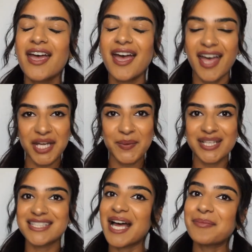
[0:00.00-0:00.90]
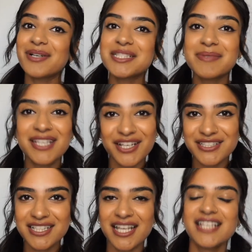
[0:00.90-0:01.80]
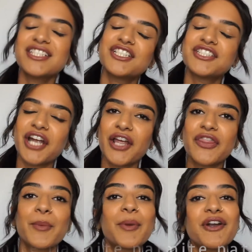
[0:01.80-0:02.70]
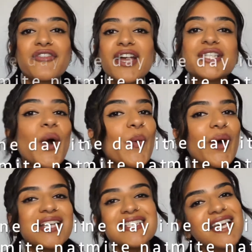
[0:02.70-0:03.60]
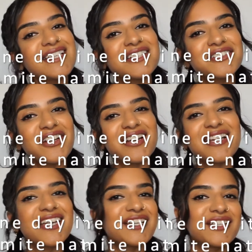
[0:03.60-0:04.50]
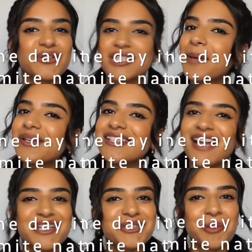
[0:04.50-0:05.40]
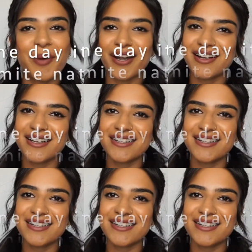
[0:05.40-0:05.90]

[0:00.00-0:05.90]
Anyways, that brings me here today to share the perfect one-day itinerary in Yosemite National Park.